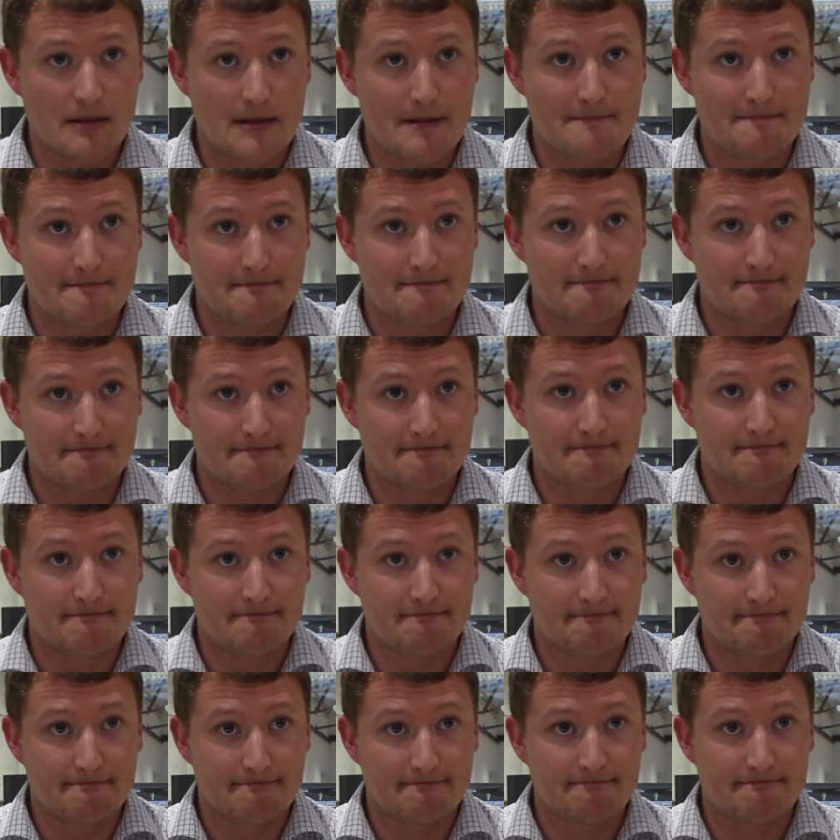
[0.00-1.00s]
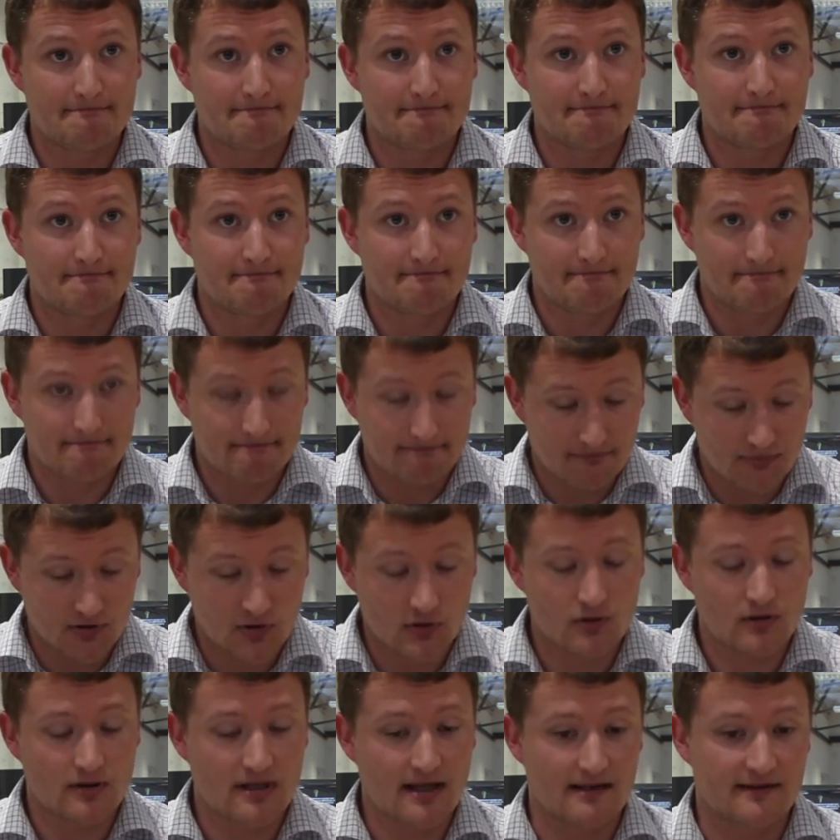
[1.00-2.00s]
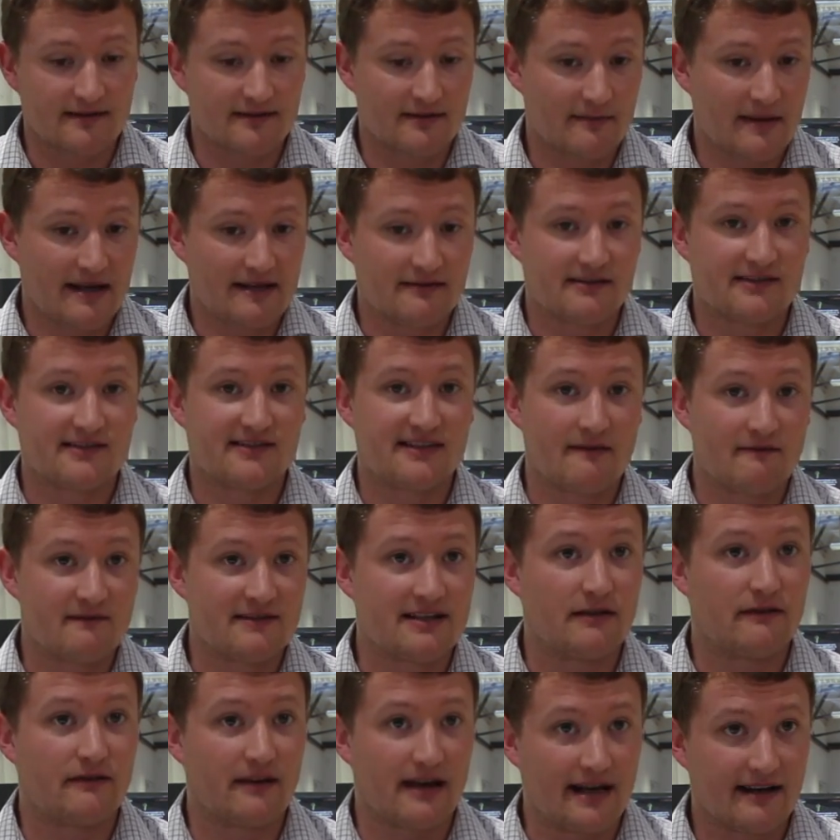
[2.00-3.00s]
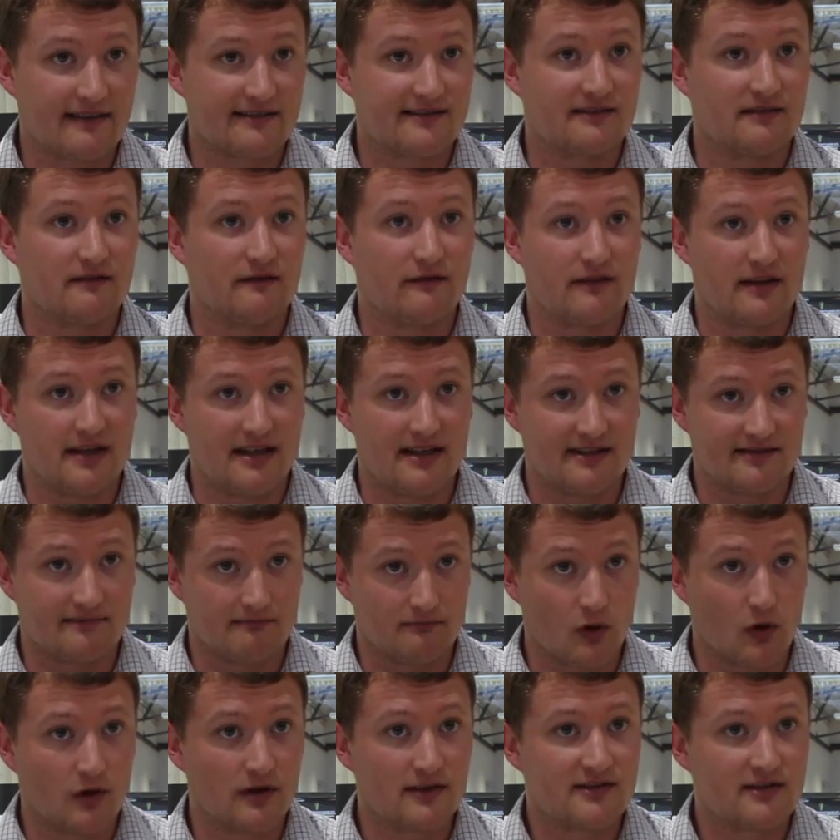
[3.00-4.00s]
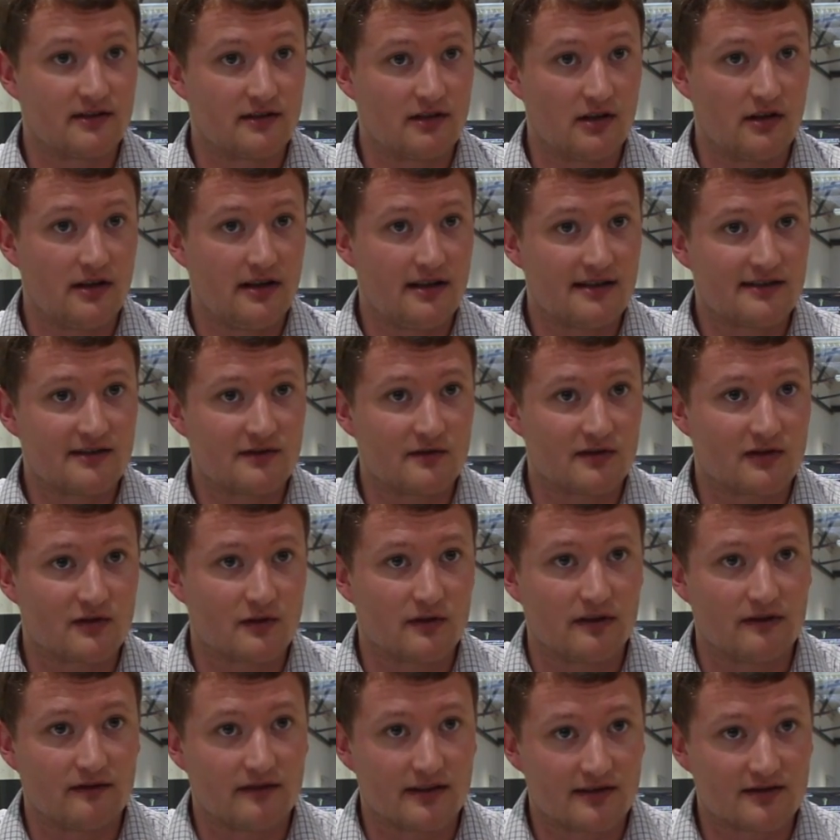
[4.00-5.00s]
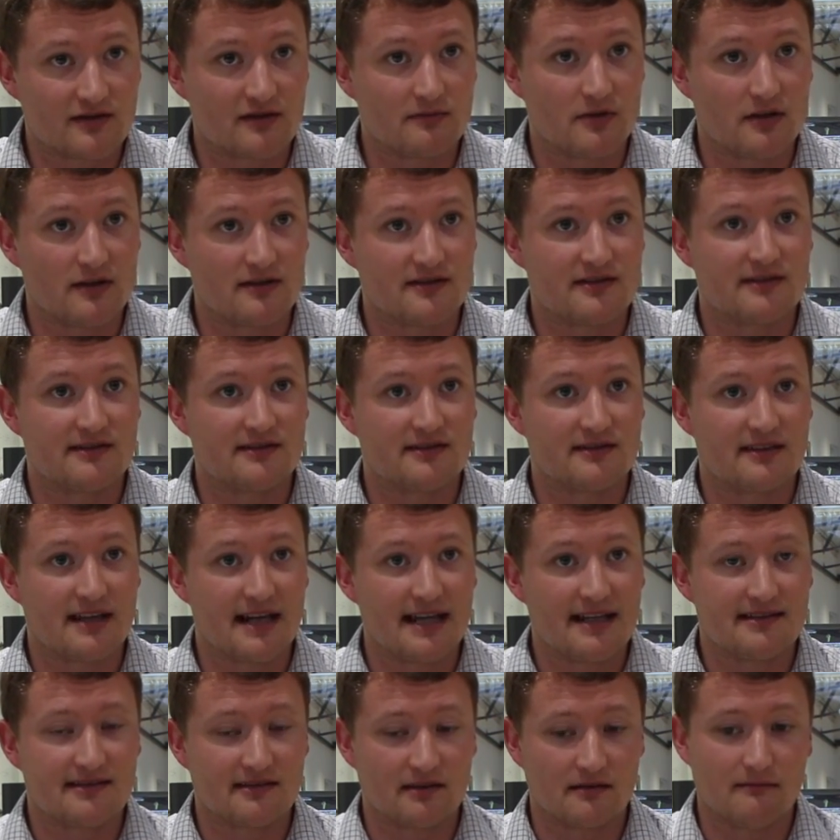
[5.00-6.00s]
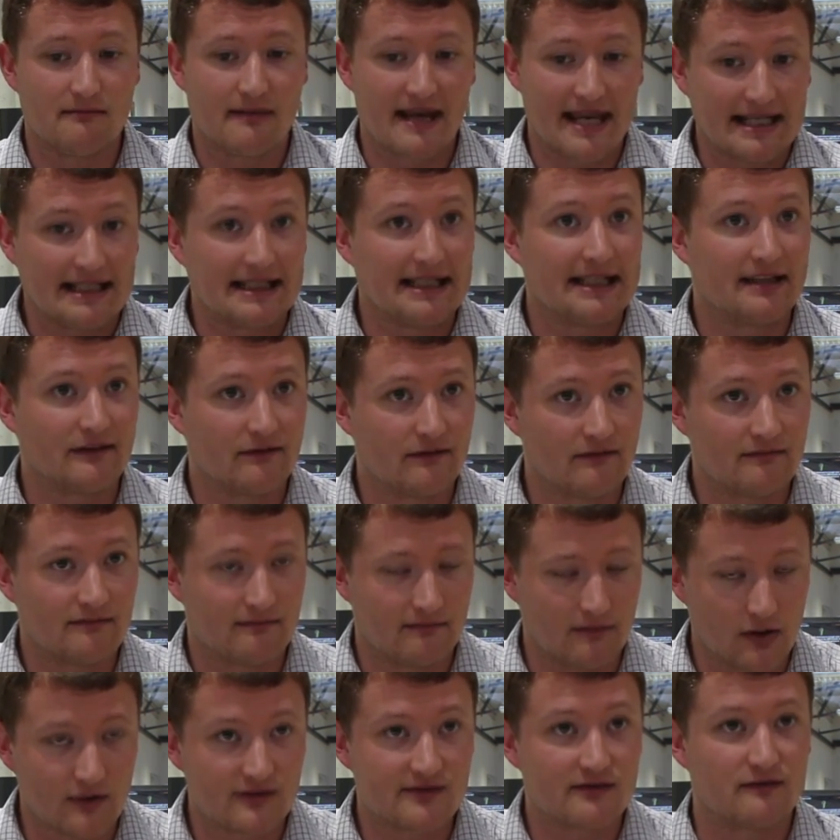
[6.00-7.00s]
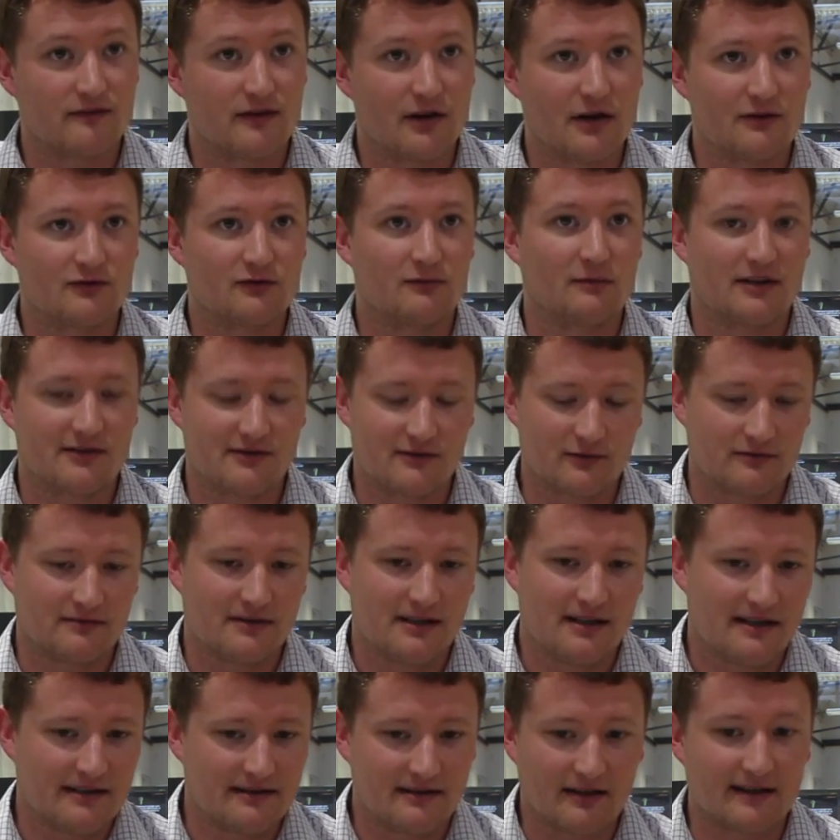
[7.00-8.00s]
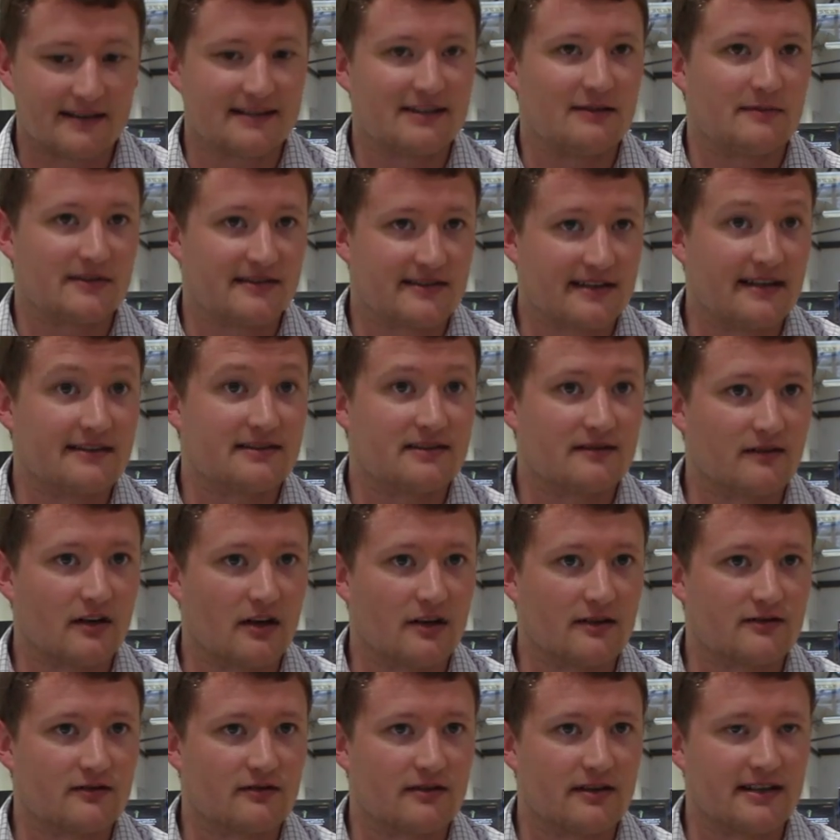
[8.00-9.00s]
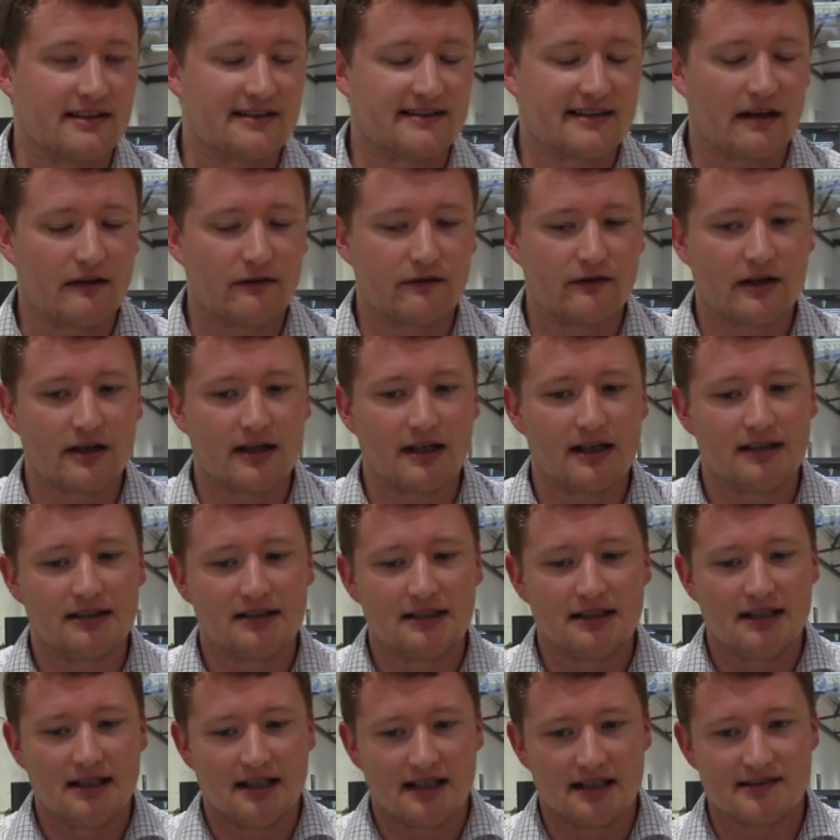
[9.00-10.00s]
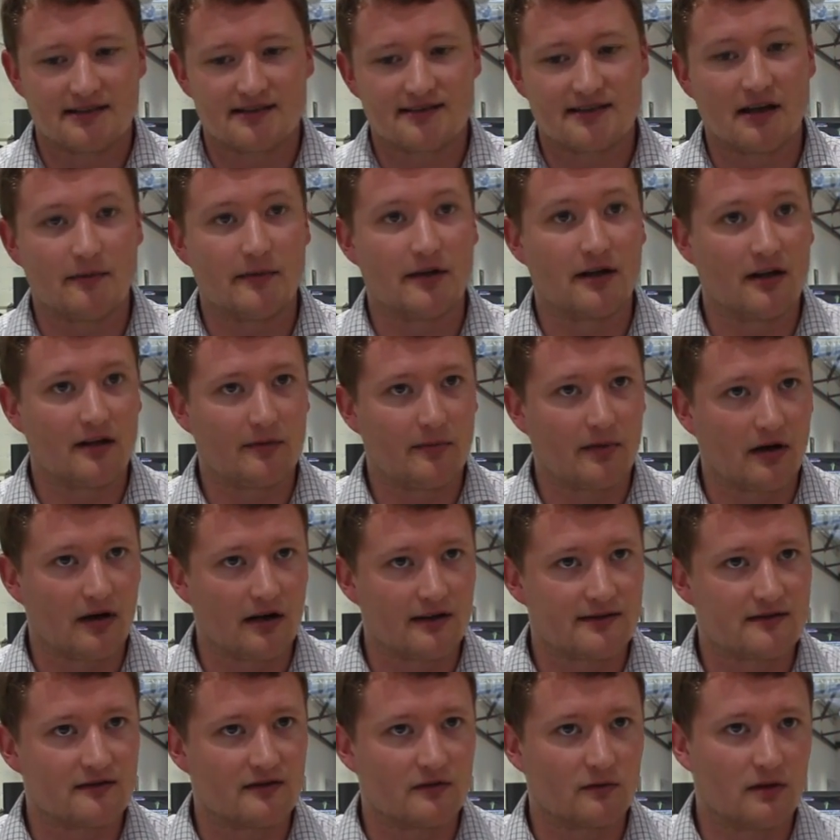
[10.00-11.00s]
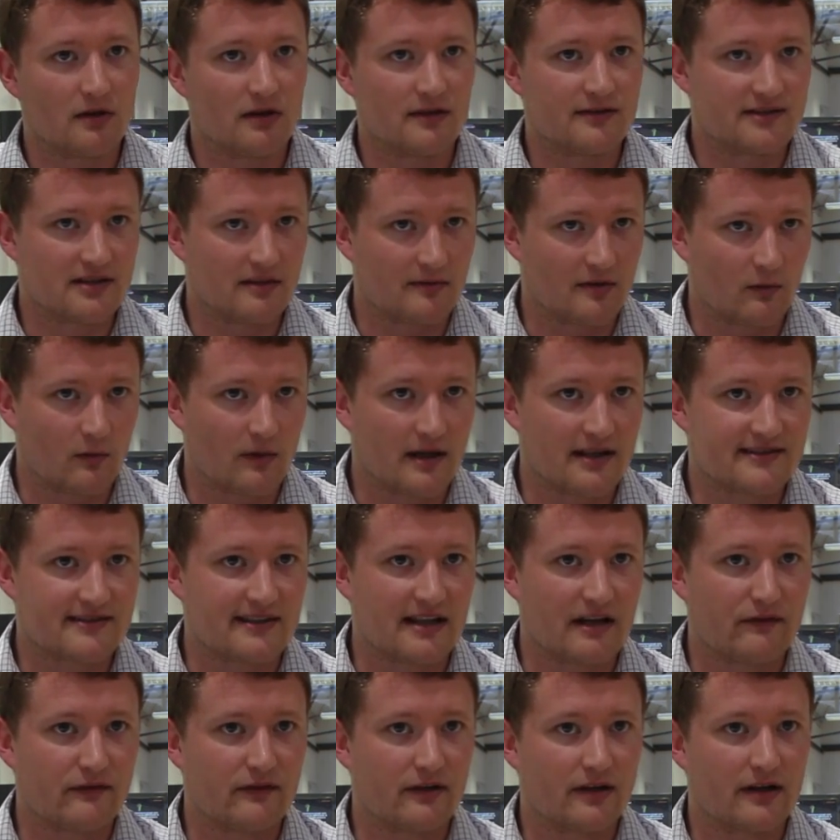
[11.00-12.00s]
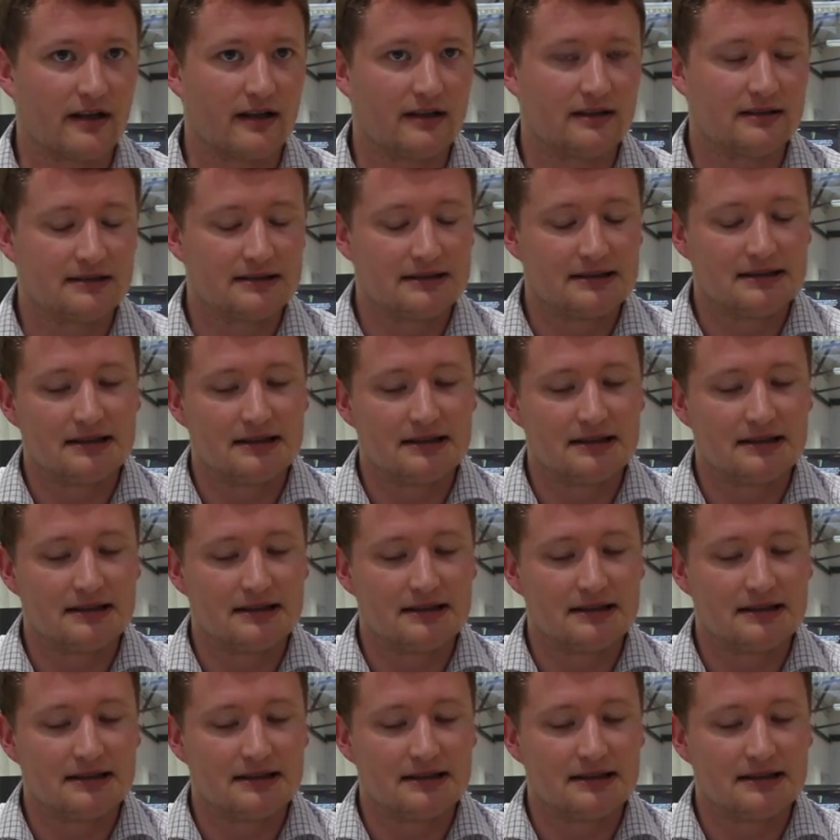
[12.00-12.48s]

How many units have been sold? Sure, yeah. There's about 70,000 of these monitored units which we've distributed to date. Almost 90% of those are in East Africa and some in other parts of the world, some in West Africa.